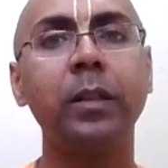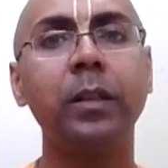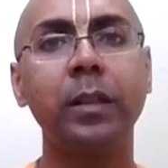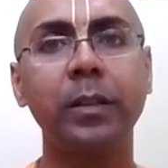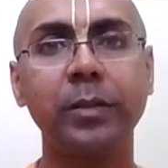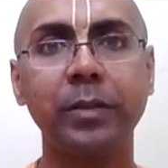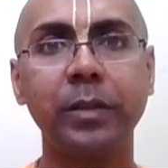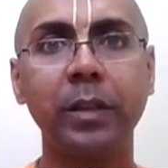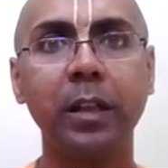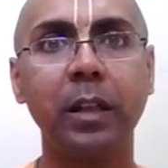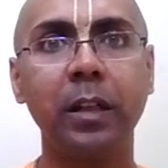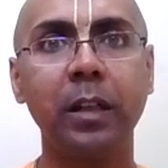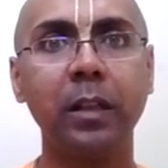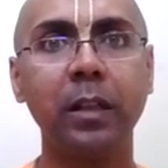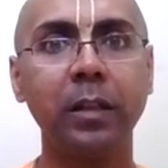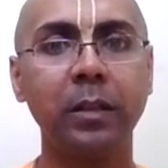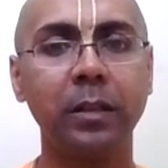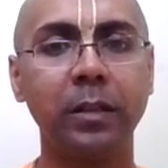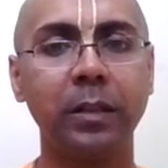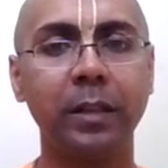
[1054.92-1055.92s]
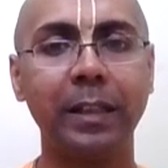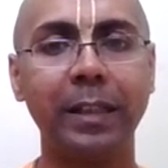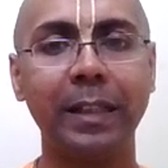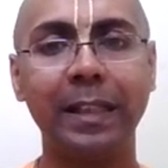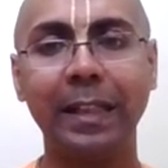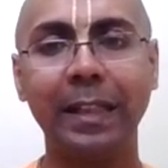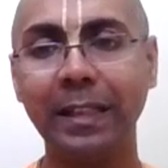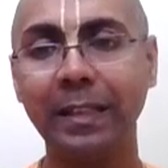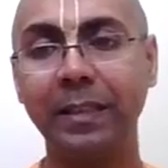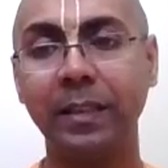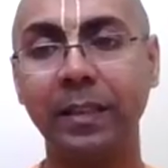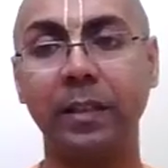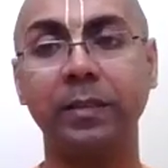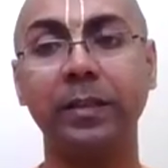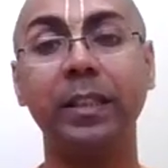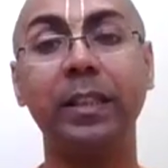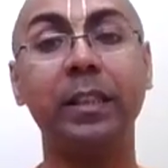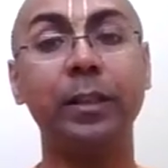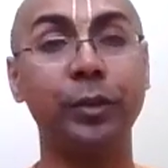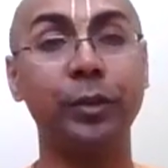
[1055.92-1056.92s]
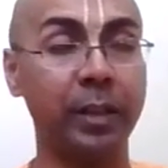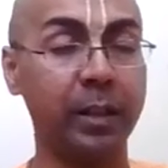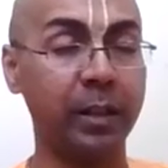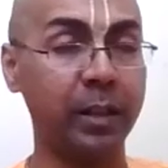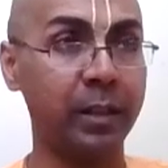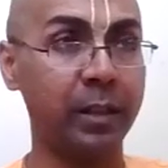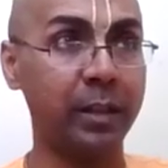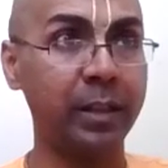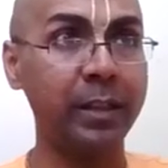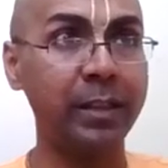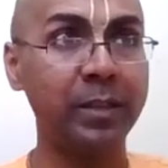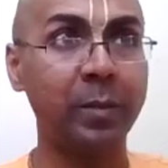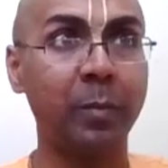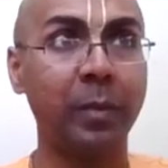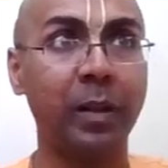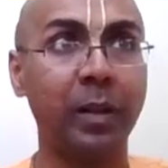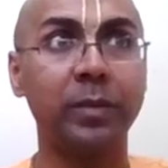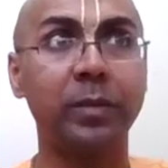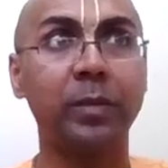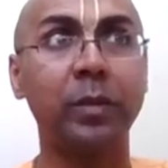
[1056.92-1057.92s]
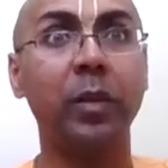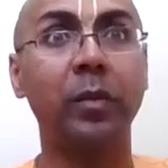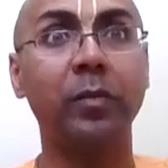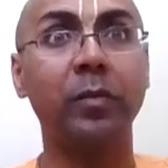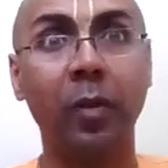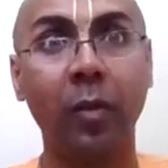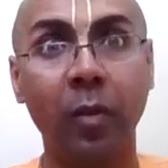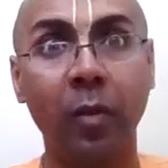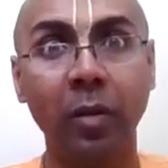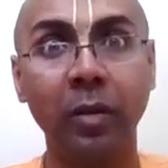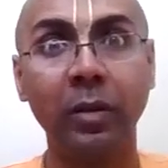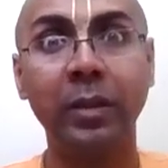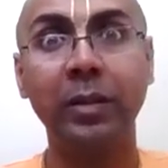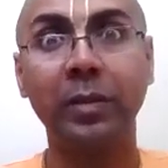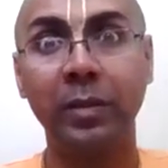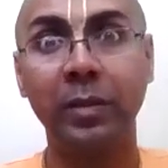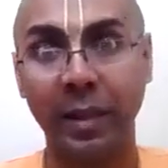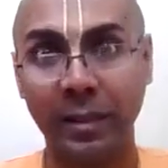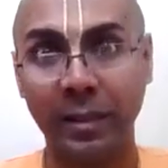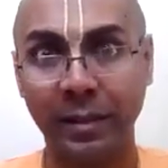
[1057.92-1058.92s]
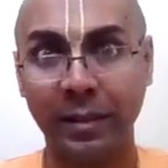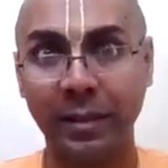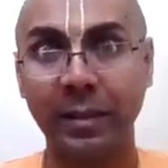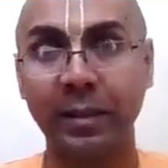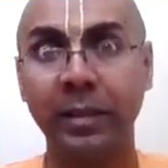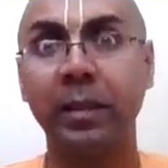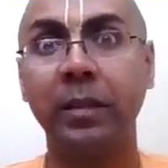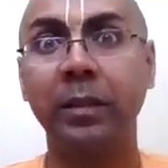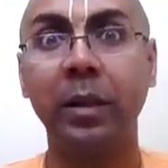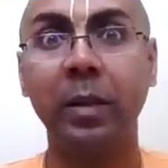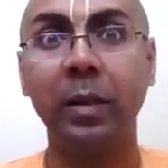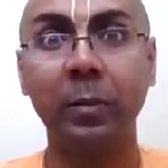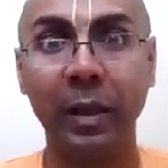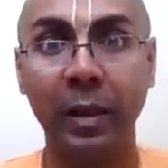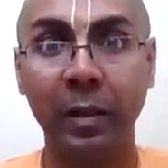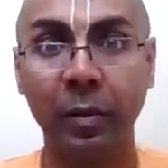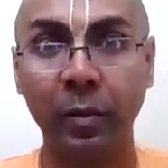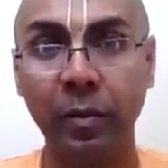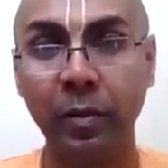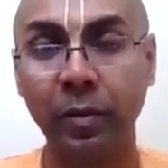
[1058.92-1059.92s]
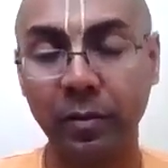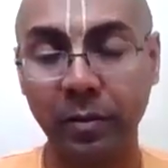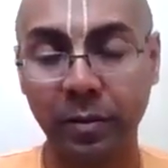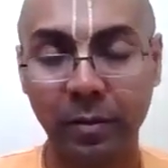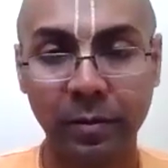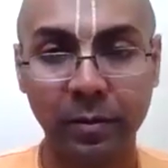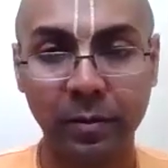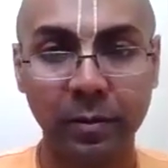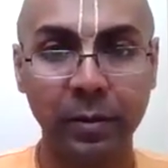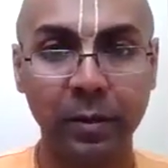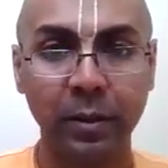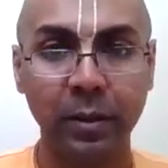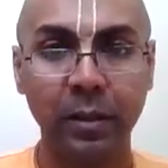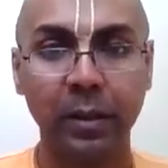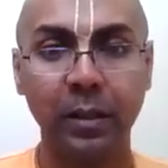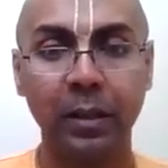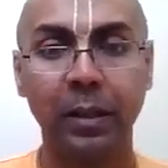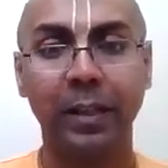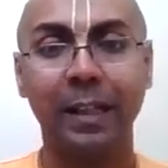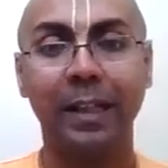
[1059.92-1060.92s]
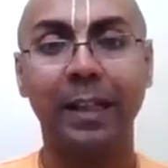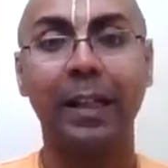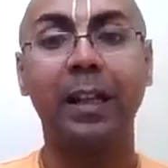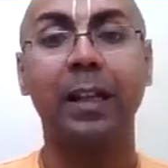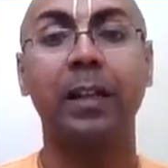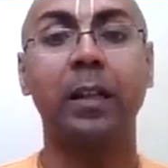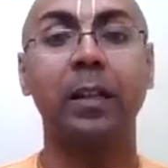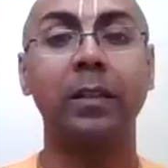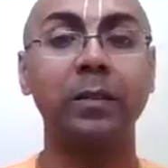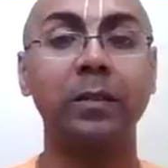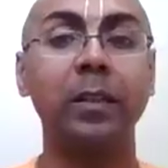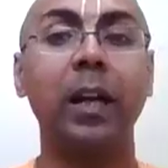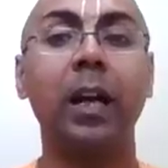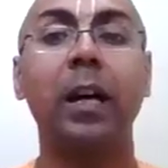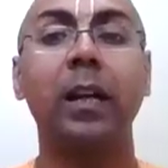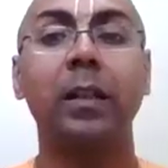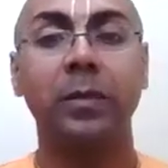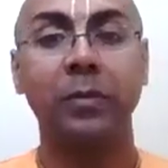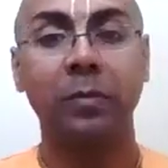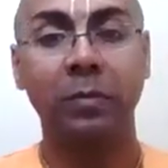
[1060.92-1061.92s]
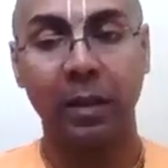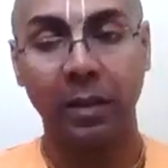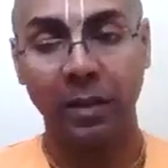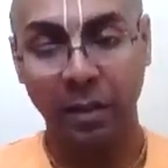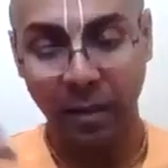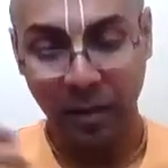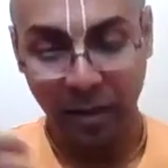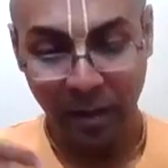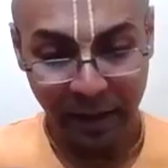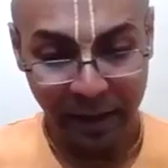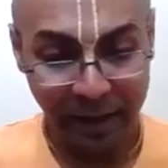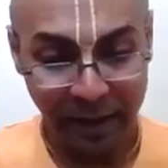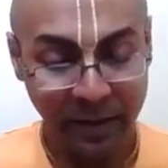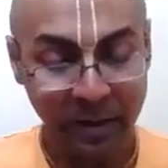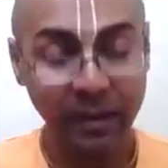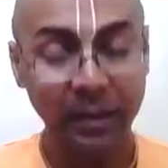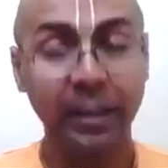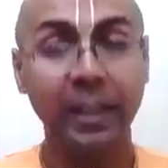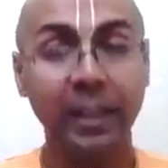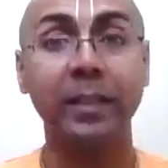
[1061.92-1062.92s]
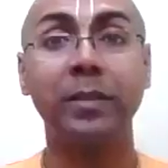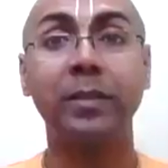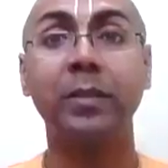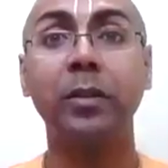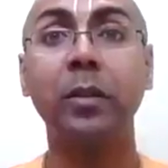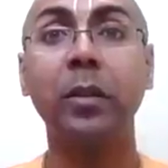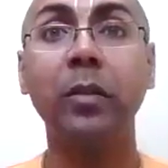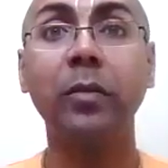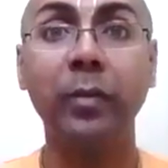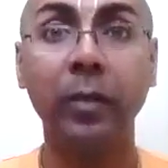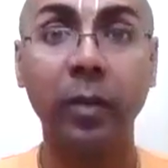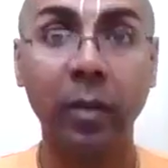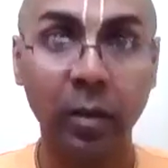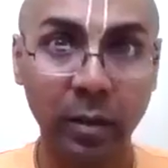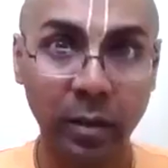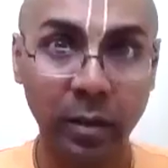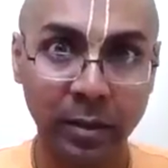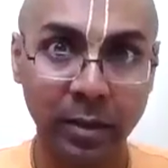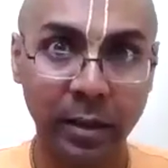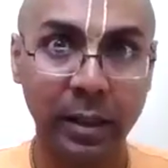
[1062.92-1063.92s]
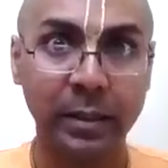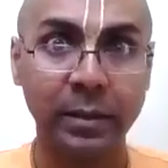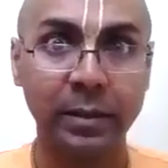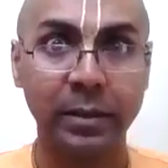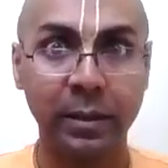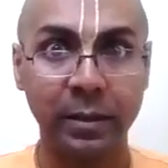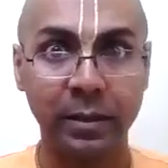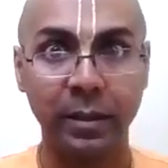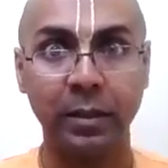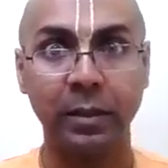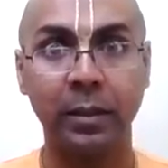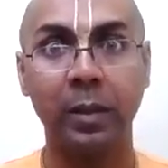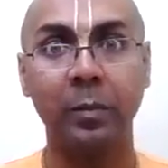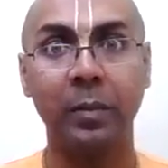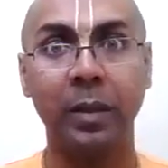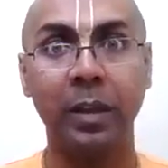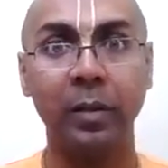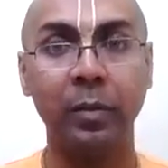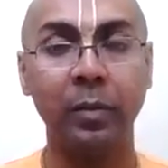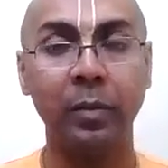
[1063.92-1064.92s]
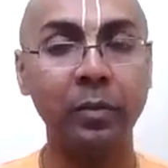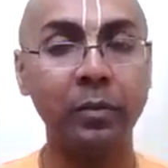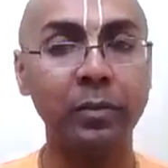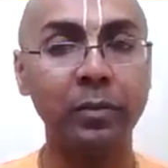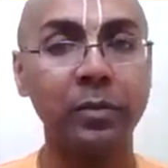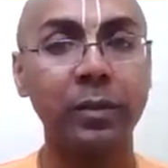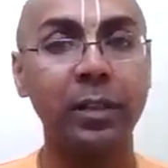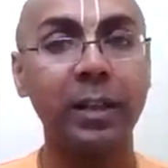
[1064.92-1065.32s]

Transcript: Krishna, he is Rasika Shekhar. He is the master of all the transcendental mellows. Rasa Aswadaka, he is a taster of all the transcendental mellows.